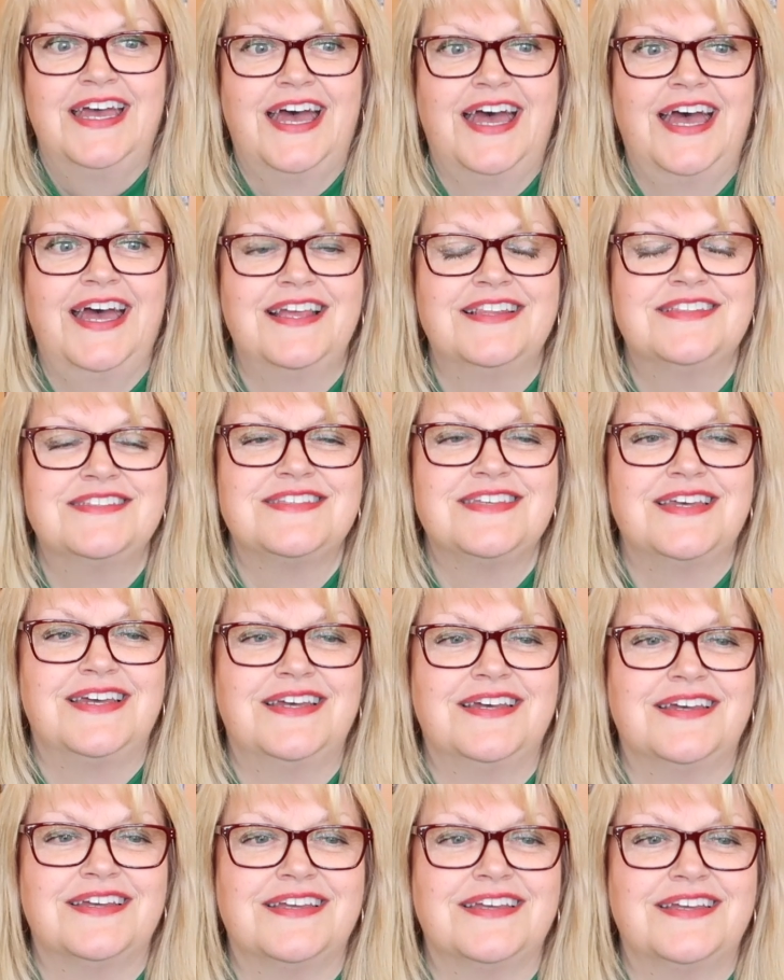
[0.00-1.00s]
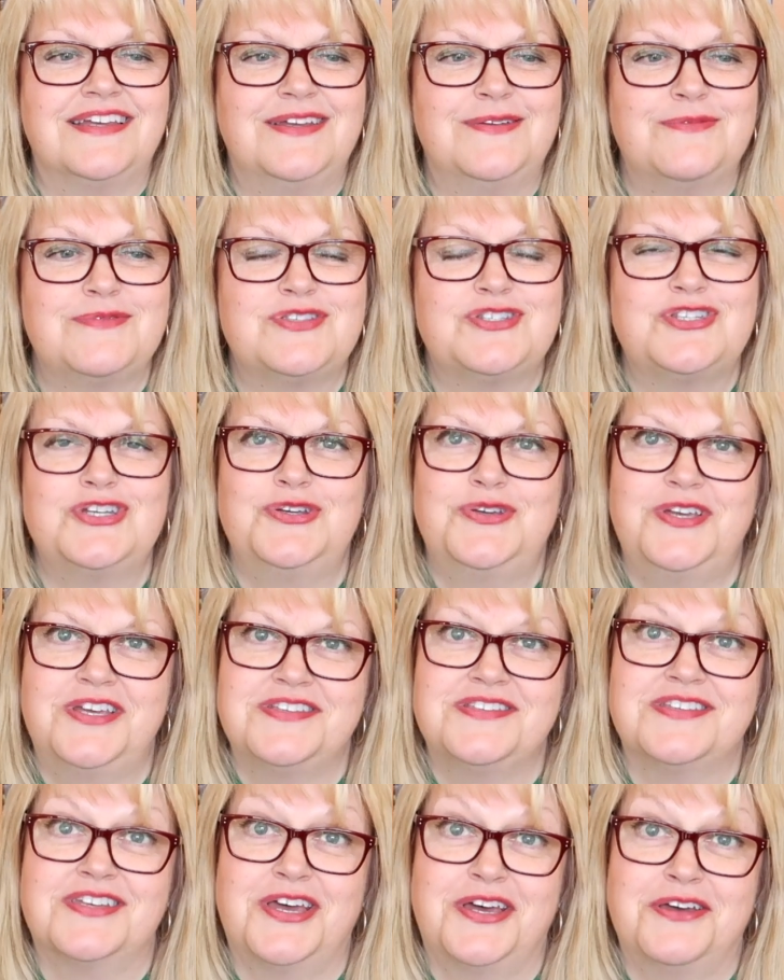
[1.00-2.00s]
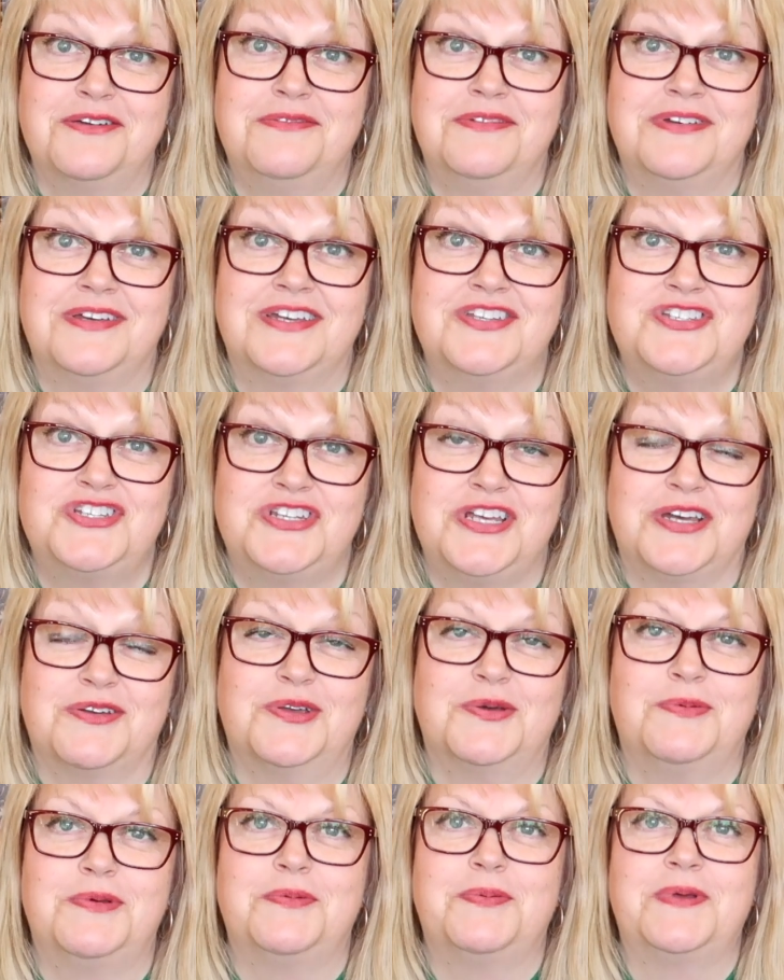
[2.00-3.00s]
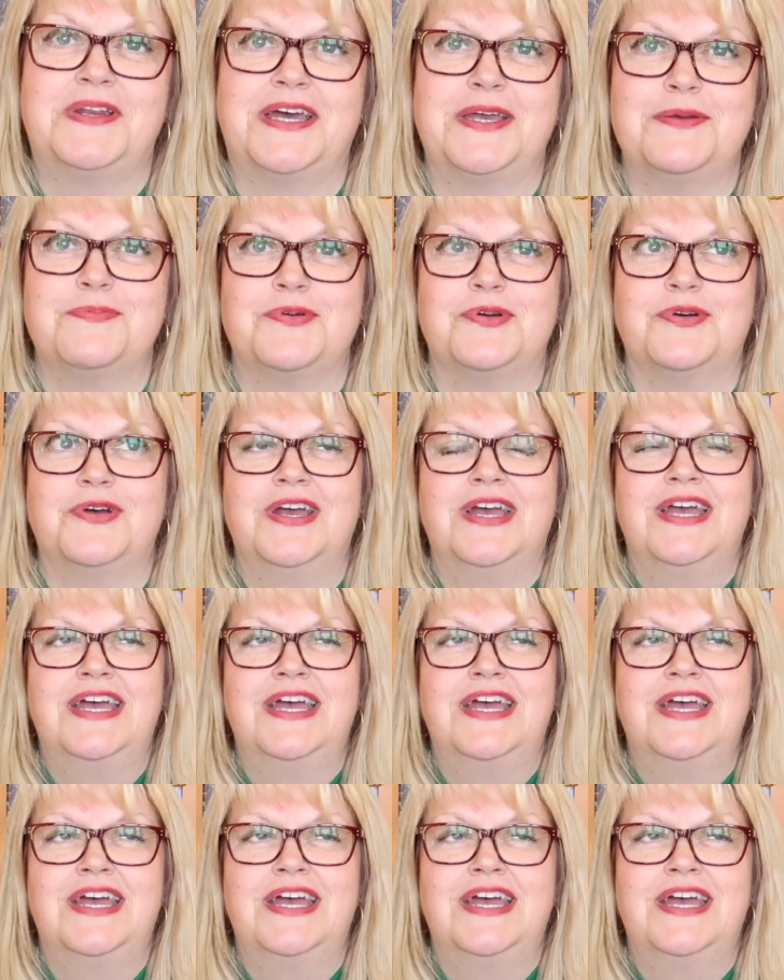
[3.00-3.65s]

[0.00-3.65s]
And it was 2 years ago, as you know, coming up in April.